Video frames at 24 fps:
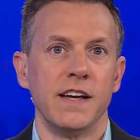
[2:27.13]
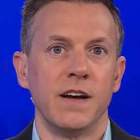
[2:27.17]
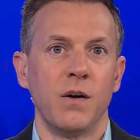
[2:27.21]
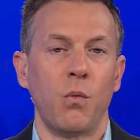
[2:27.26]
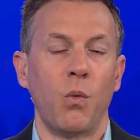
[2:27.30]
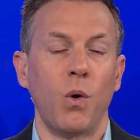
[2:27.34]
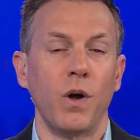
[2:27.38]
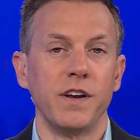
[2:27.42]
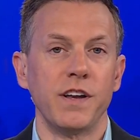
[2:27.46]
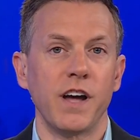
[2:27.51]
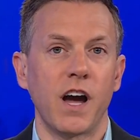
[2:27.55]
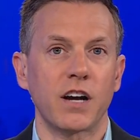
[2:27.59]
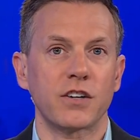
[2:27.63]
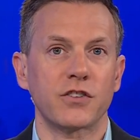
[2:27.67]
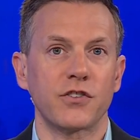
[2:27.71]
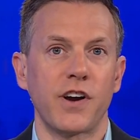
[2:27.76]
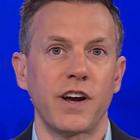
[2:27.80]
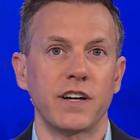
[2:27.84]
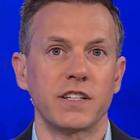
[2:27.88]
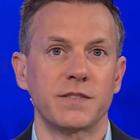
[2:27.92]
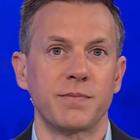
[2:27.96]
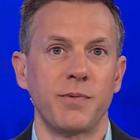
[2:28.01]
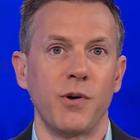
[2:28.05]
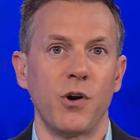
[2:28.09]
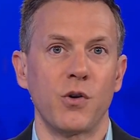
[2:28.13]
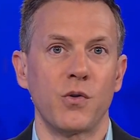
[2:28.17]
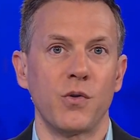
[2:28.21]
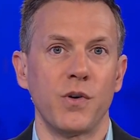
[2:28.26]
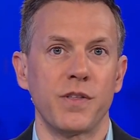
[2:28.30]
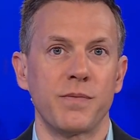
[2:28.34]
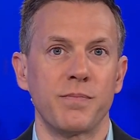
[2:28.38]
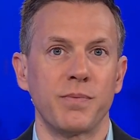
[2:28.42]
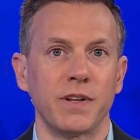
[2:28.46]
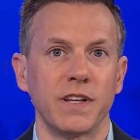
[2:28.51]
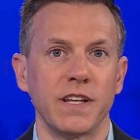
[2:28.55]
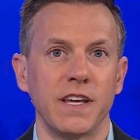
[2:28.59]
One doctor I spoke
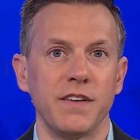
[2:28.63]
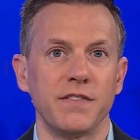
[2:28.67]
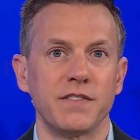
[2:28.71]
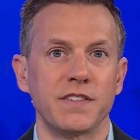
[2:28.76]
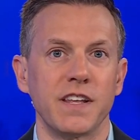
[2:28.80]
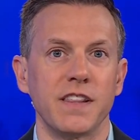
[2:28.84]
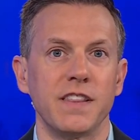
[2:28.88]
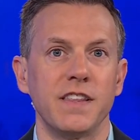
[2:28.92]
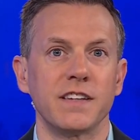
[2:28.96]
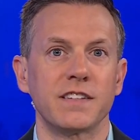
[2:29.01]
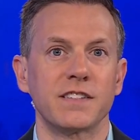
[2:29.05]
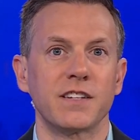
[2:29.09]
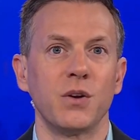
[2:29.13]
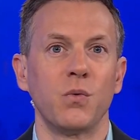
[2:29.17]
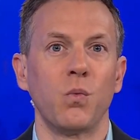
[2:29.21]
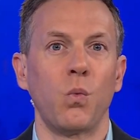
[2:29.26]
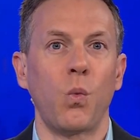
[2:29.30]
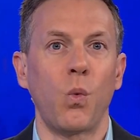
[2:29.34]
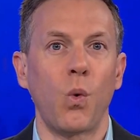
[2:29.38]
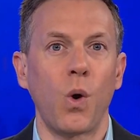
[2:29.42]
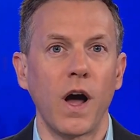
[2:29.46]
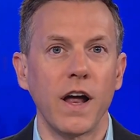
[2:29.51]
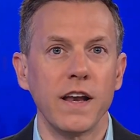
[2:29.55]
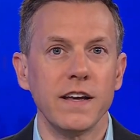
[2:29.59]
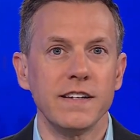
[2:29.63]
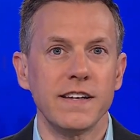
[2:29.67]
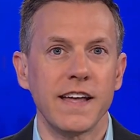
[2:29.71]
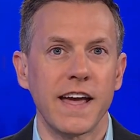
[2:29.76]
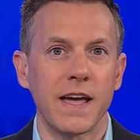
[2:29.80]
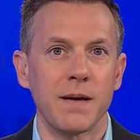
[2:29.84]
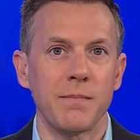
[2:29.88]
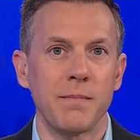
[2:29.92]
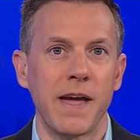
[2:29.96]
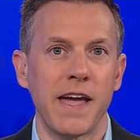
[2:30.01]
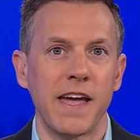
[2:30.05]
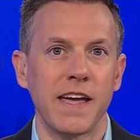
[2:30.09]
with believes this could one
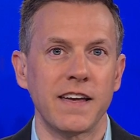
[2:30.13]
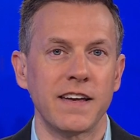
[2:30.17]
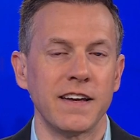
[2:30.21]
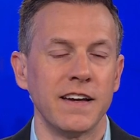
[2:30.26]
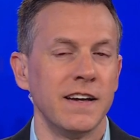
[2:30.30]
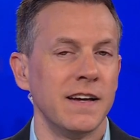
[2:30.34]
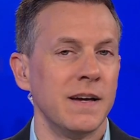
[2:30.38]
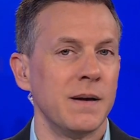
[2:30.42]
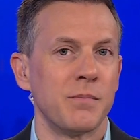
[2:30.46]
day make